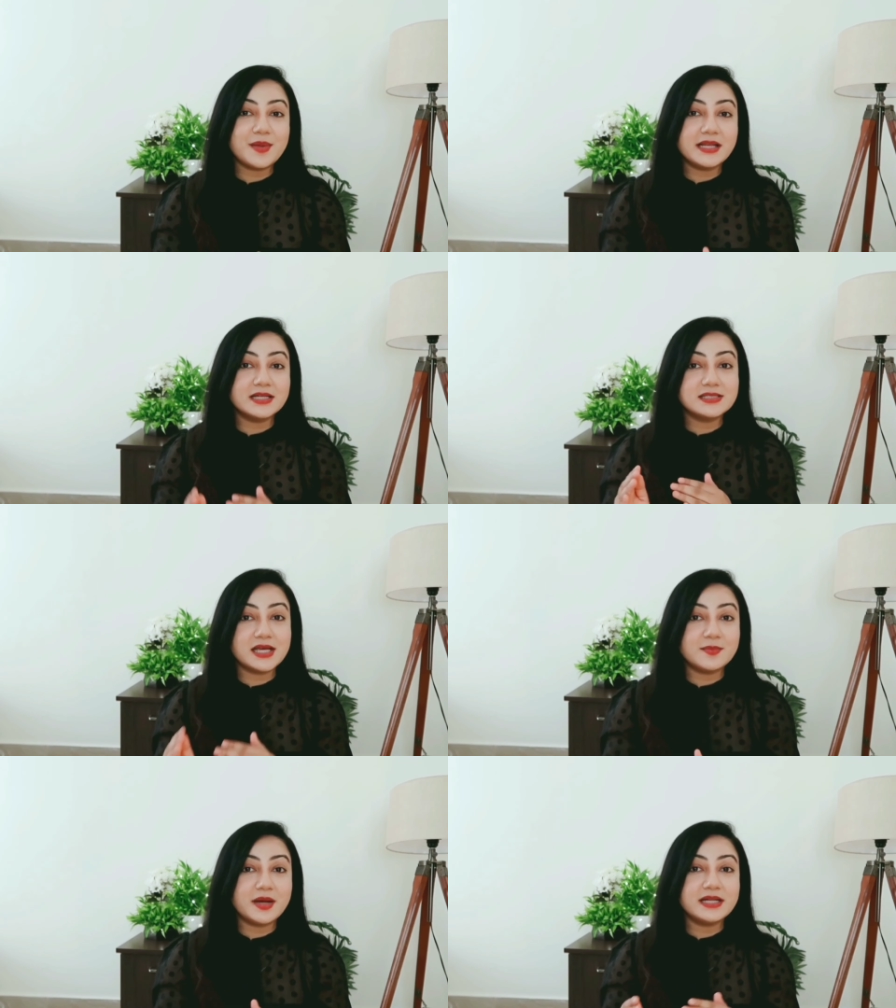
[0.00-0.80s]
barrier,
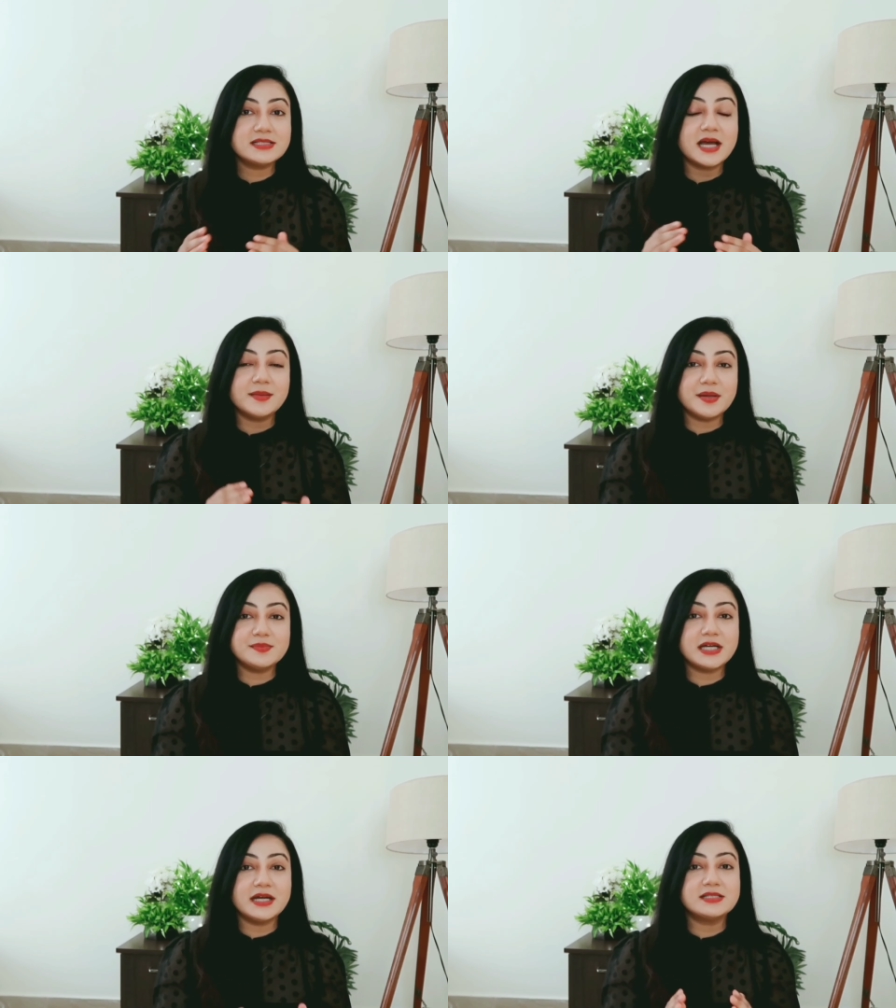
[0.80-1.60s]
ceramides and
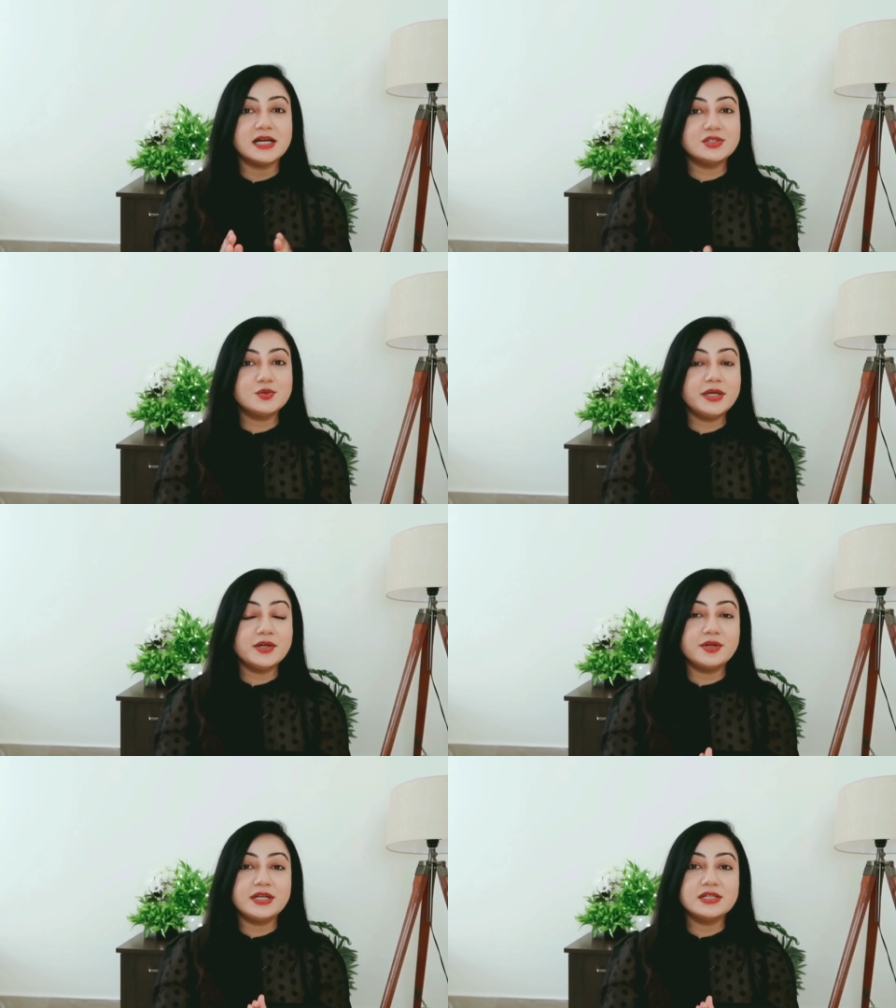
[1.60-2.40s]
peptides are two
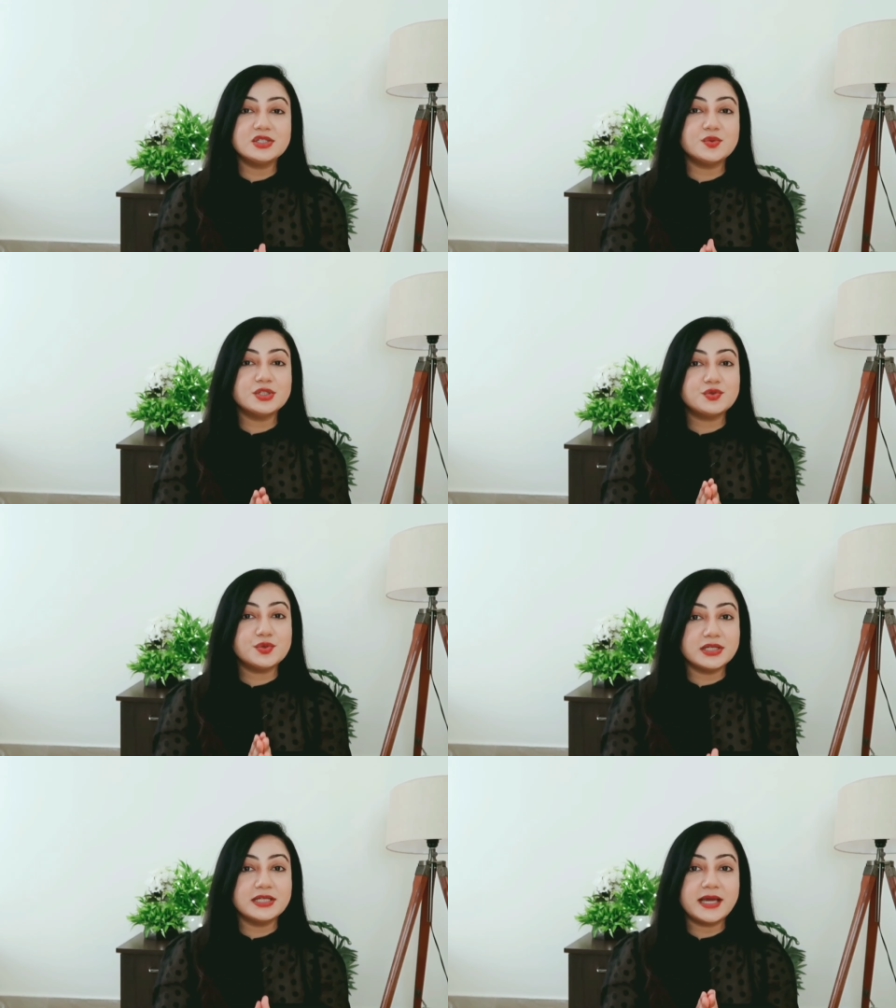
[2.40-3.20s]
ingredients which
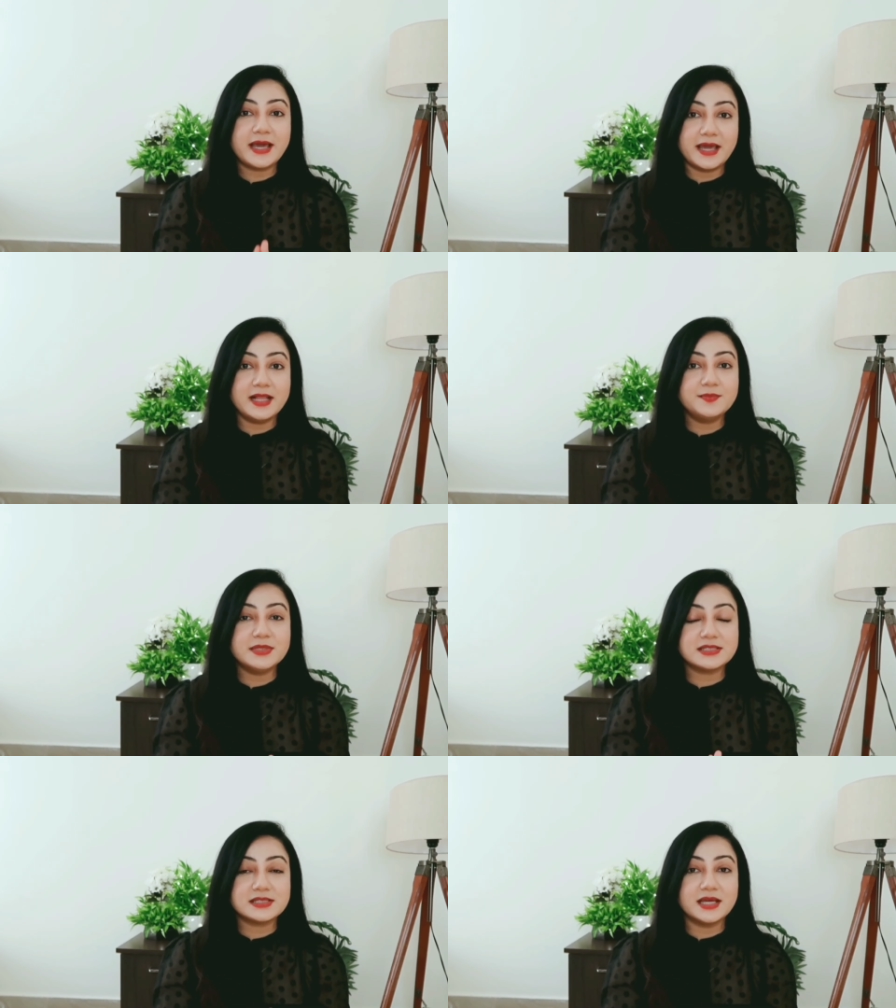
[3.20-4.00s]
really help
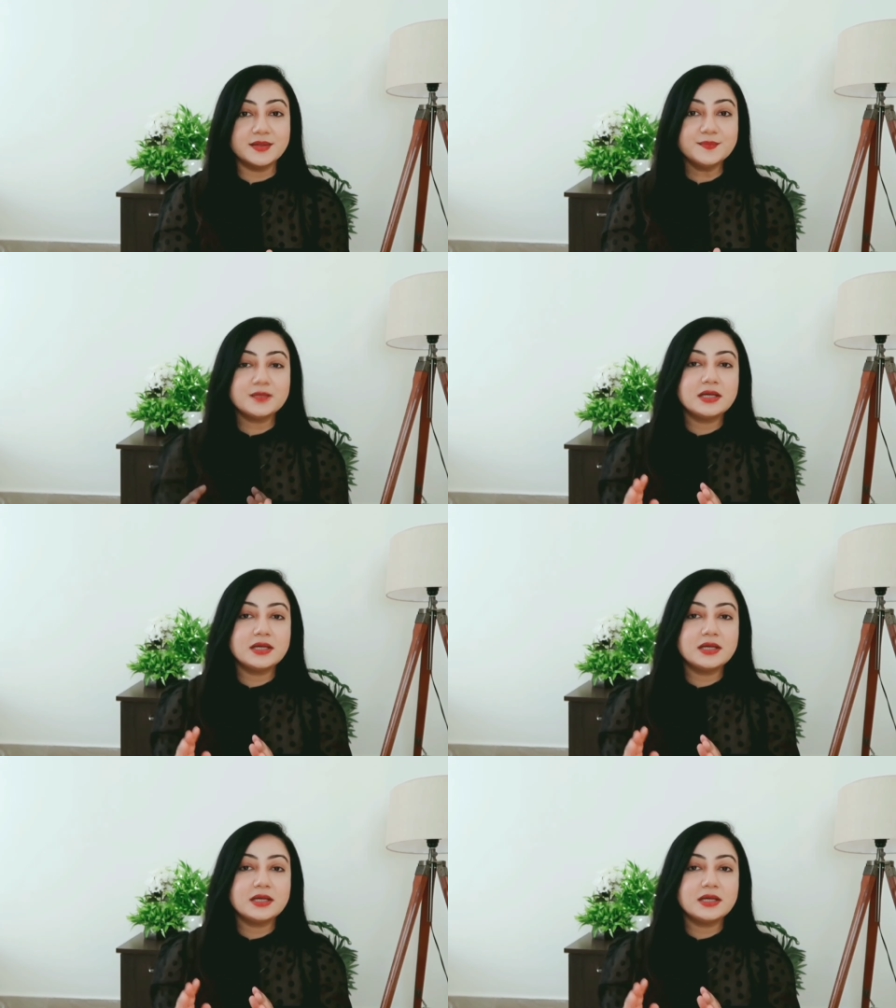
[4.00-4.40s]
the skin.